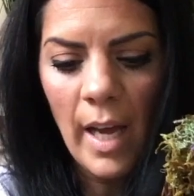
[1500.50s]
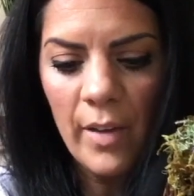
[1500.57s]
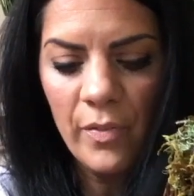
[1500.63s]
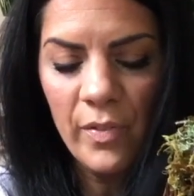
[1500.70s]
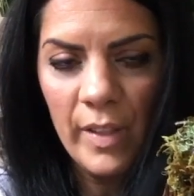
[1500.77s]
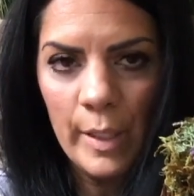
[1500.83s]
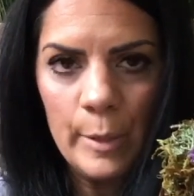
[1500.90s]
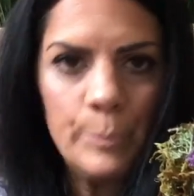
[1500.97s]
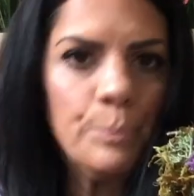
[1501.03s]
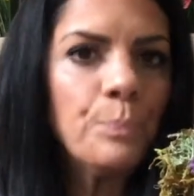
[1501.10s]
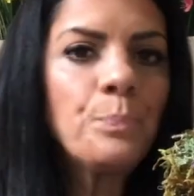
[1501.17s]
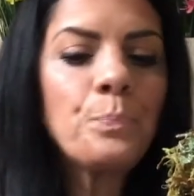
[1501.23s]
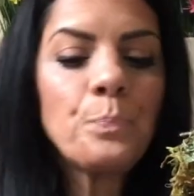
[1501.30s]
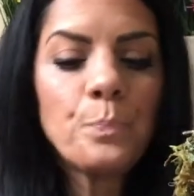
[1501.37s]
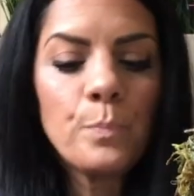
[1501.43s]
I feel.
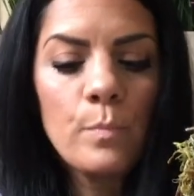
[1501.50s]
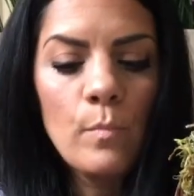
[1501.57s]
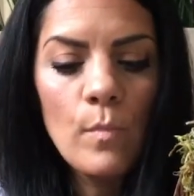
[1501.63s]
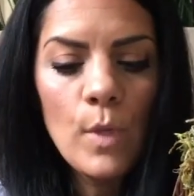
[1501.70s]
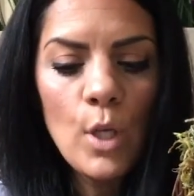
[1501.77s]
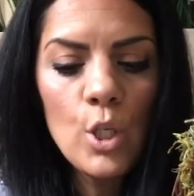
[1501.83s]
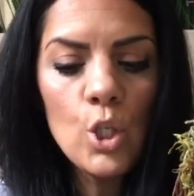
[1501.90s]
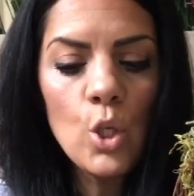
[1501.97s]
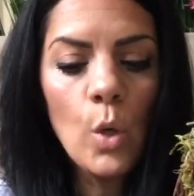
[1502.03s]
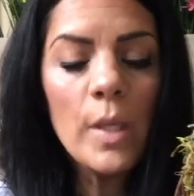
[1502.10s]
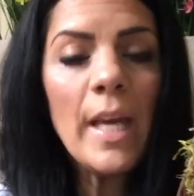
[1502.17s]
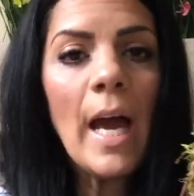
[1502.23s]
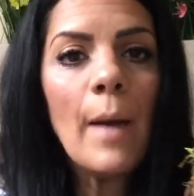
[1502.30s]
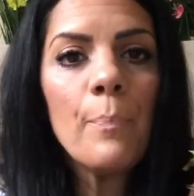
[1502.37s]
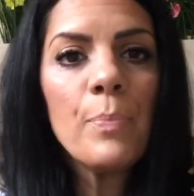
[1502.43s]
So
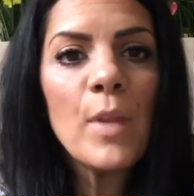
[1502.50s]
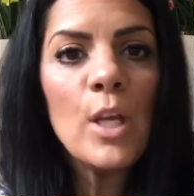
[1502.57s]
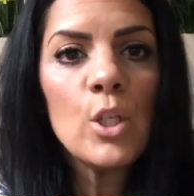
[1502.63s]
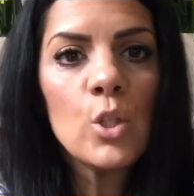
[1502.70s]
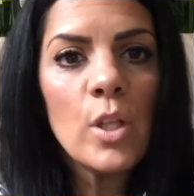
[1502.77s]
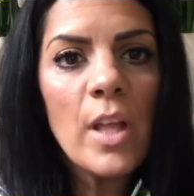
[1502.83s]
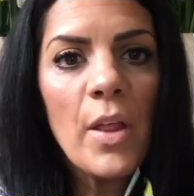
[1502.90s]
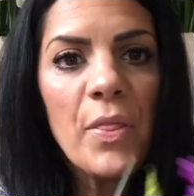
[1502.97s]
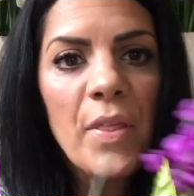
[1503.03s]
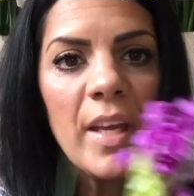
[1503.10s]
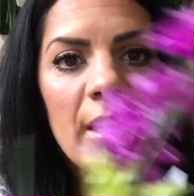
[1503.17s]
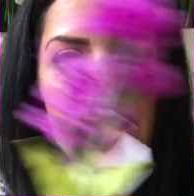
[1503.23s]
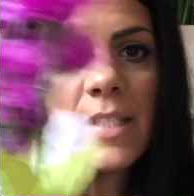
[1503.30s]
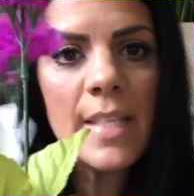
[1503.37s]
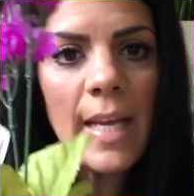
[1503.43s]
yeah, so the other
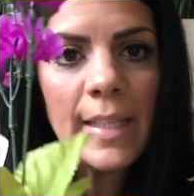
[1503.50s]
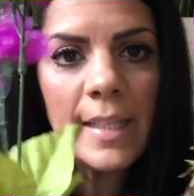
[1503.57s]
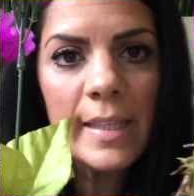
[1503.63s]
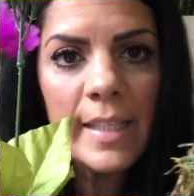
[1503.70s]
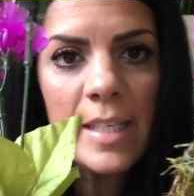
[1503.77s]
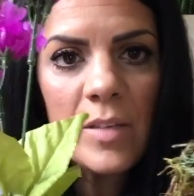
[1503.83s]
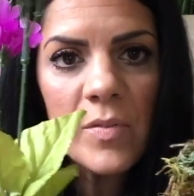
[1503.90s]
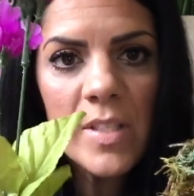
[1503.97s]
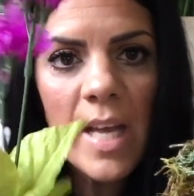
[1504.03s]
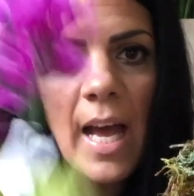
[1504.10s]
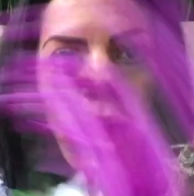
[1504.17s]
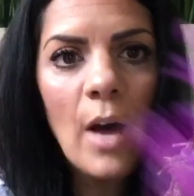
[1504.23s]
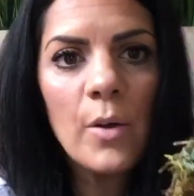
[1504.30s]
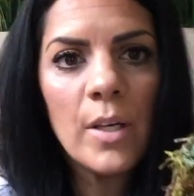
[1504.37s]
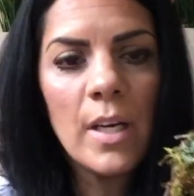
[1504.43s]
thing is take the leaves
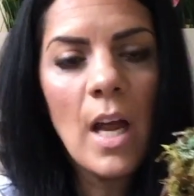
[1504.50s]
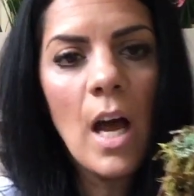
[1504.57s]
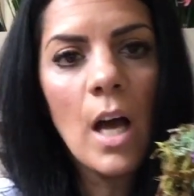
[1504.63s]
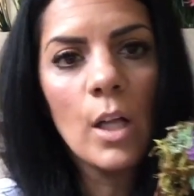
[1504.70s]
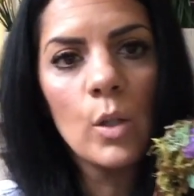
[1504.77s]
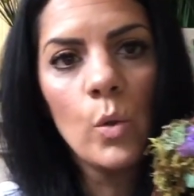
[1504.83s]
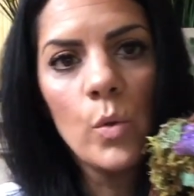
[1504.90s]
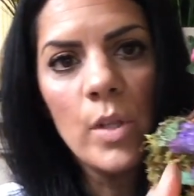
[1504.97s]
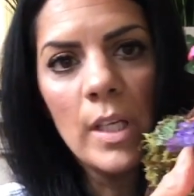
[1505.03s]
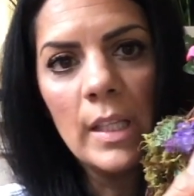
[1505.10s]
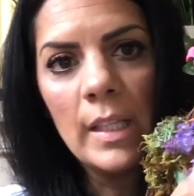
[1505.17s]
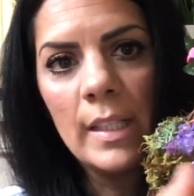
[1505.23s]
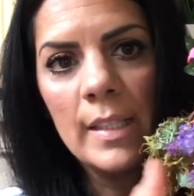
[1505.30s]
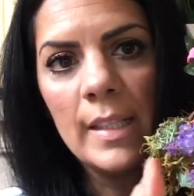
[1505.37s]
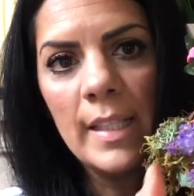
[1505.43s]
out and hot glue
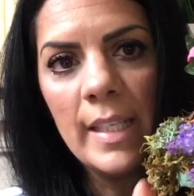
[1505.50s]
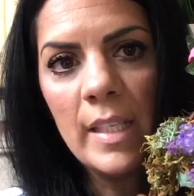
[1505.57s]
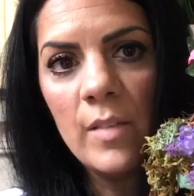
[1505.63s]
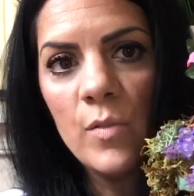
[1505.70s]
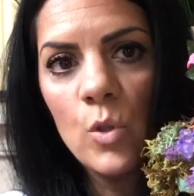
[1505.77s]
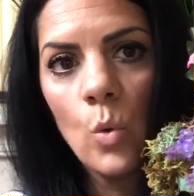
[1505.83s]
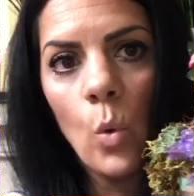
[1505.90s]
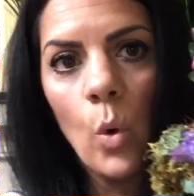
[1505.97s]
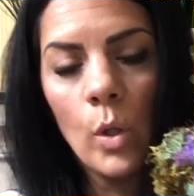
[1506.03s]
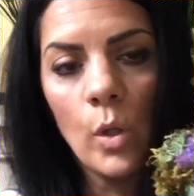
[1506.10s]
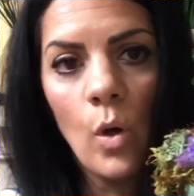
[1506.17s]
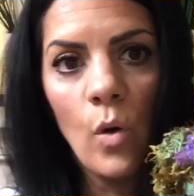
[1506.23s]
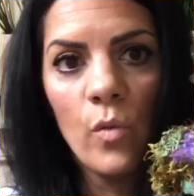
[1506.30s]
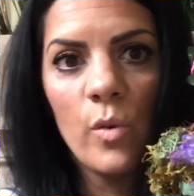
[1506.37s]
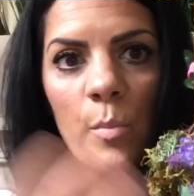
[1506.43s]
the leaves all
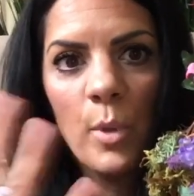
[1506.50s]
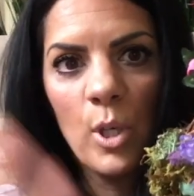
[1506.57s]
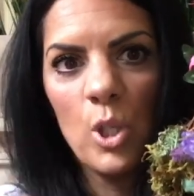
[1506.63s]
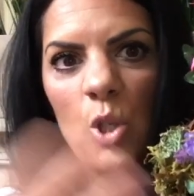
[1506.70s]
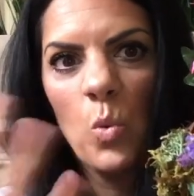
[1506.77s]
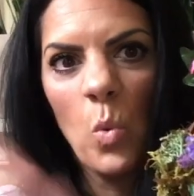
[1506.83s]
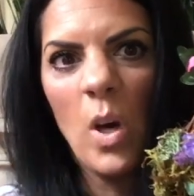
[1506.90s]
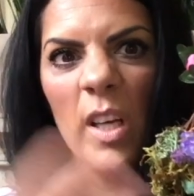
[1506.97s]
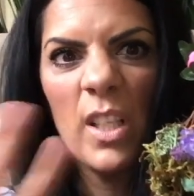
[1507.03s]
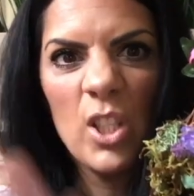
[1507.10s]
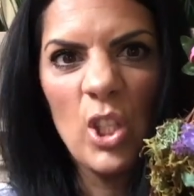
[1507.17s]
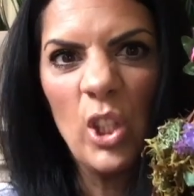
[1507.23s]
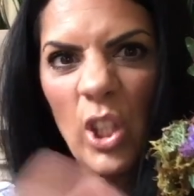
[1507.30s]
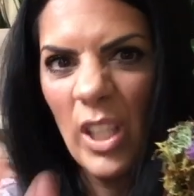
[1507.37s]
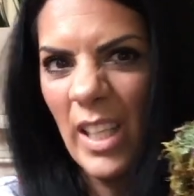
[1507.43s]
over because you want it
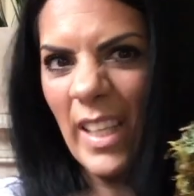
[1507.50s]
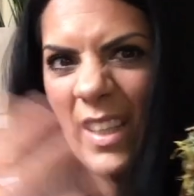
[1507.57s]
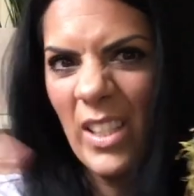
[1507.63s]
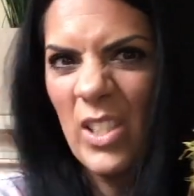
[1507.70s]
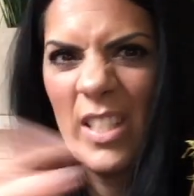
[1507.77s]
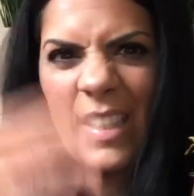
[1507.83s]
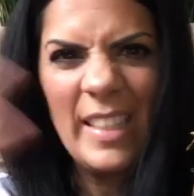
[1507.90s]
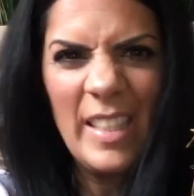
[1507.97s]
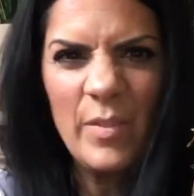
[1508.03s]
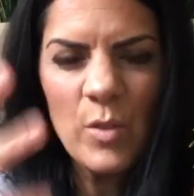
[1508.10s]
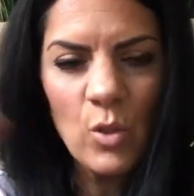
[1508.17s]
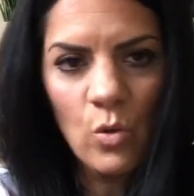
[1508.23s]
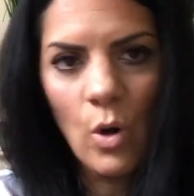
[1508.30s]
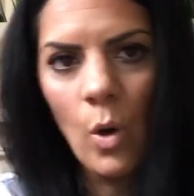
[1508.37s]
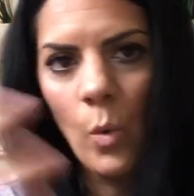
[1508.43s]
to look like there's
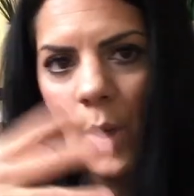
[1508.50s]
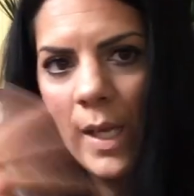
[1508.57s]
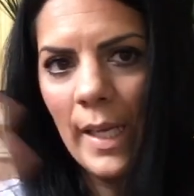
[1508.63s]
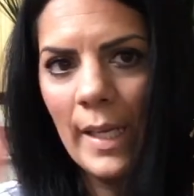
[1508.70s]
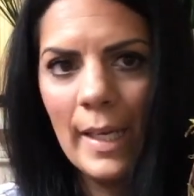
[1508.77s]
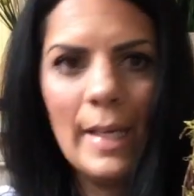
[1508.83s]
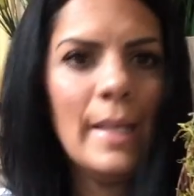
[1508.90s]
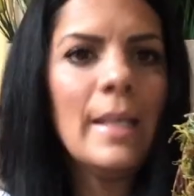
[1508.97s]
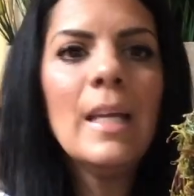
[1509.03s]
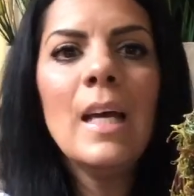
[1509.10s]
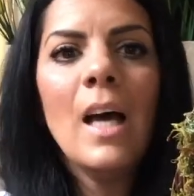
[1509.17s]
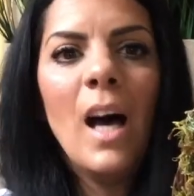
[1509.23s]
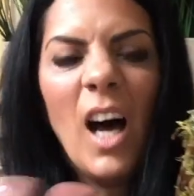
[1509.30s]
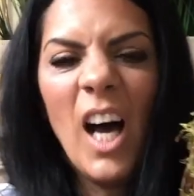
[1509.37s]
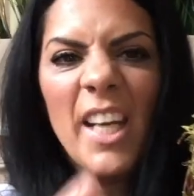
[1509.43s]
leaves growing and
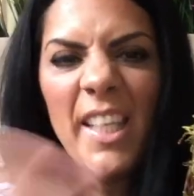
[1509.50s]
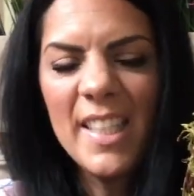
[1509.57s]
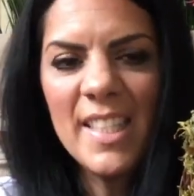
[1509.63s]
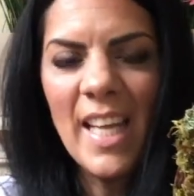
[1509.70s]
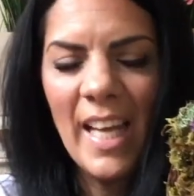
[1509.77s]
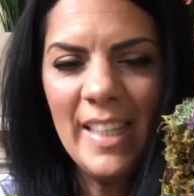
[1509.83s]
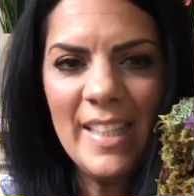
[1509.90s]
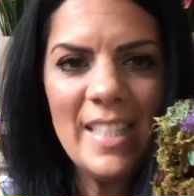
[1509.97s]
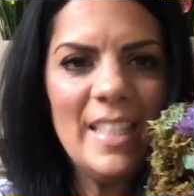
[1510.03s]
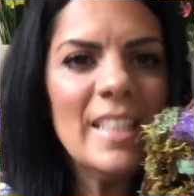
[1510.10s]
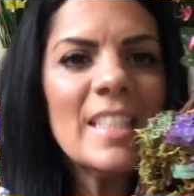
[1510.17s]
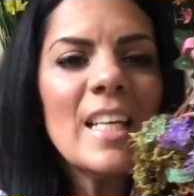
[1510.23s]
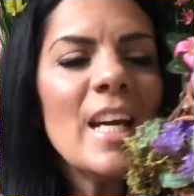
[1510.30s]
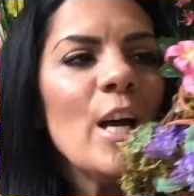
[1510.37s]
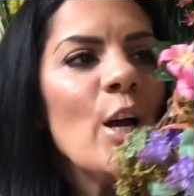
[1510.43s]

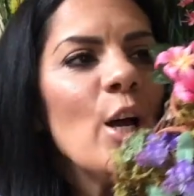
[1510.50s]
unattended.